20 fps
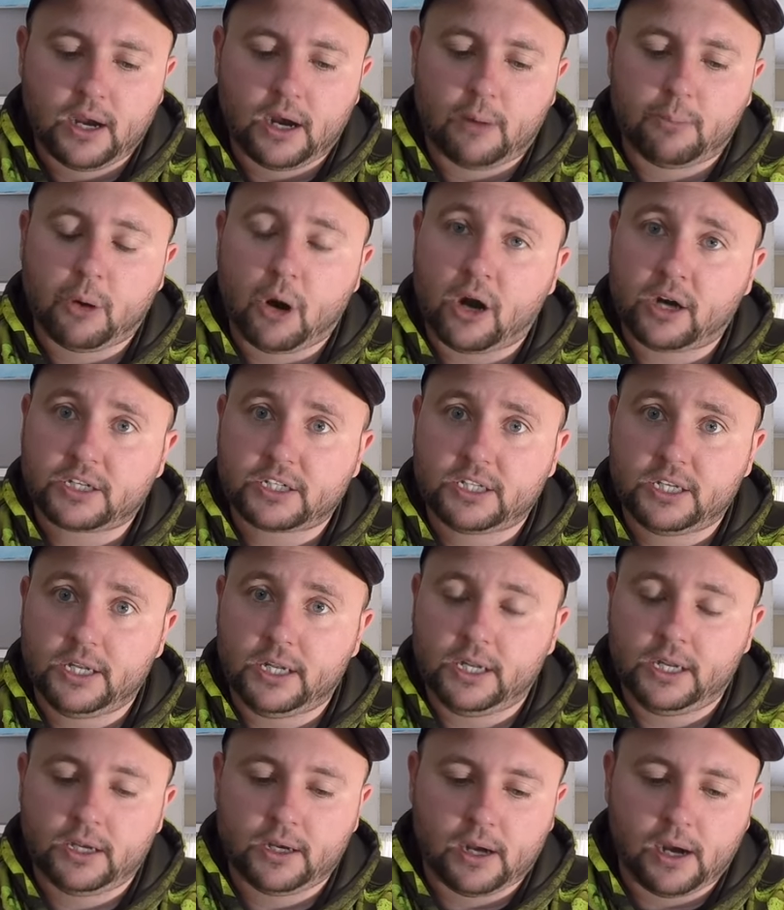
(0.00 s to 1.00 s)

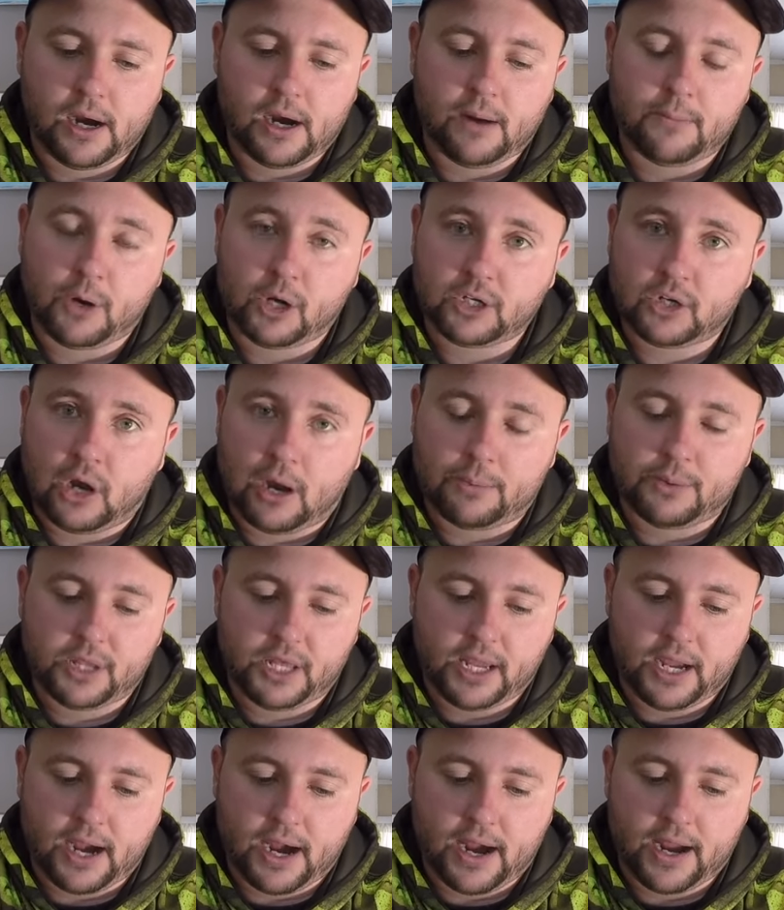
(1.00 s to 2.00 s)
epoxy um, on top of
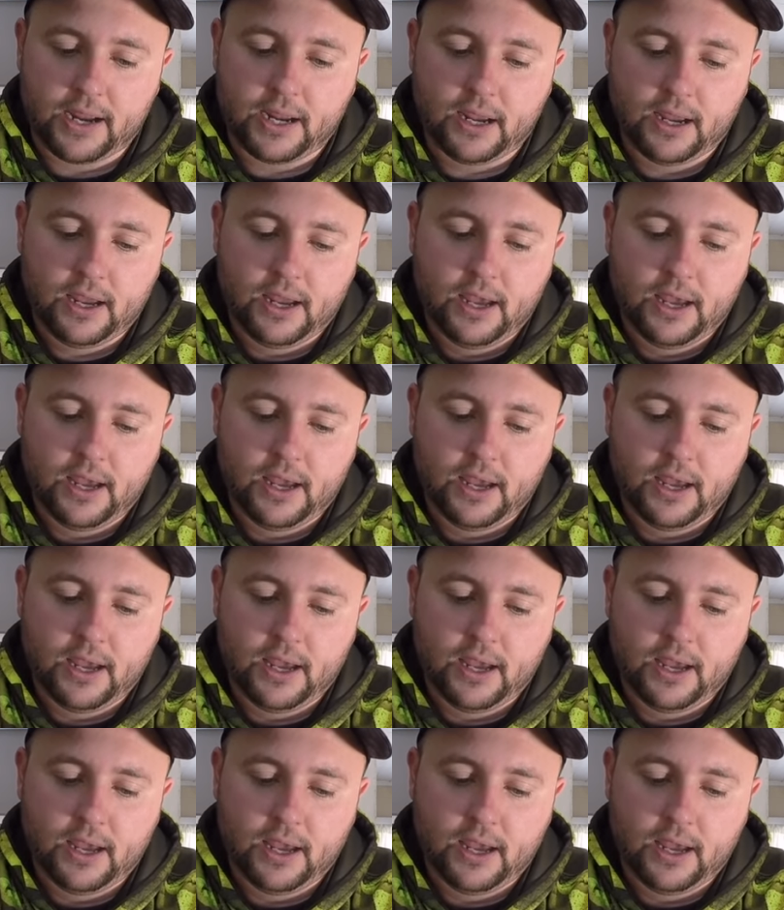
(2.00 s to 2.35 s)
the eye